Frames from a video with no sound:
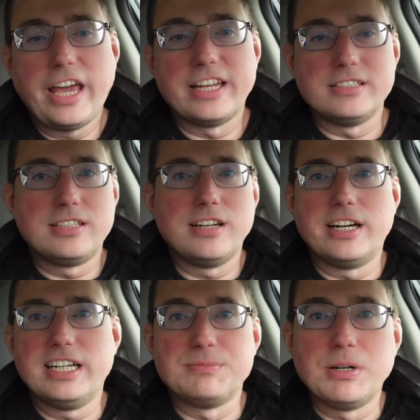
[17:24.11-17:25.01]
And
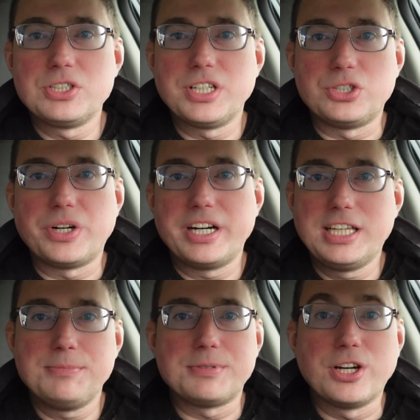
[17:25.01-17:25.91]
as much as I try to
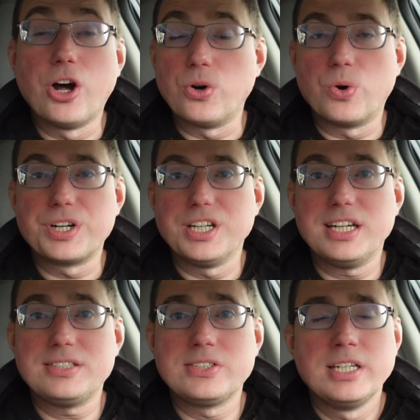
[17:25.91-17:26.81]
keep the car
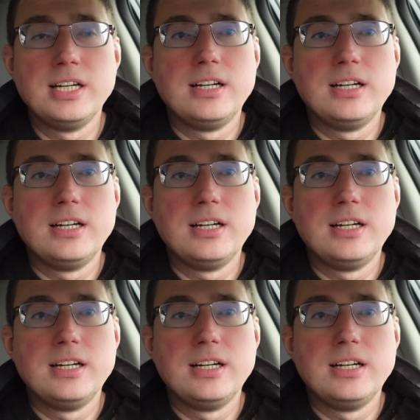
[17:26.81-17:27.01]
organized,